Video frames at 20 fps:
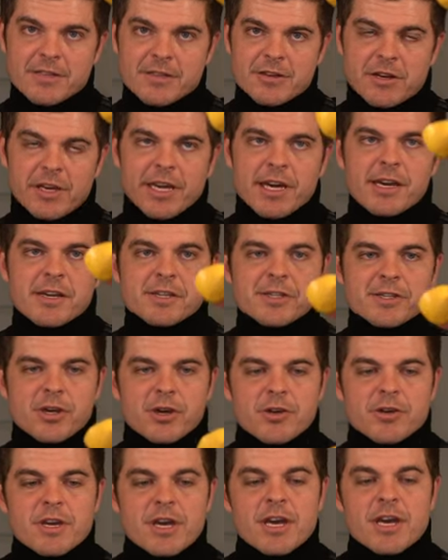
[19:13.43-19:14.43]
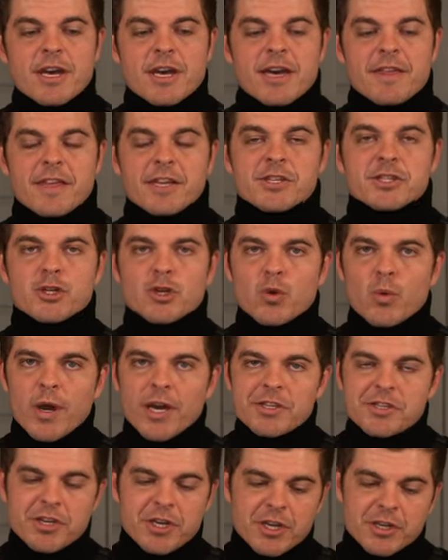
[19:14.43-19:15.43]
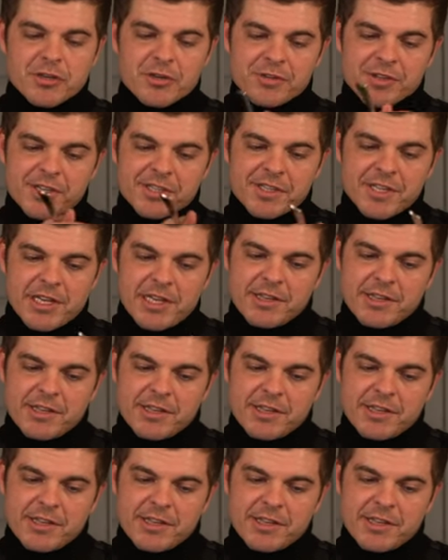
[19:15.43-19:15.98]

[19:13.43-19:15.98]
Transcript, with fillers: Okay, so there's two ways you can do this.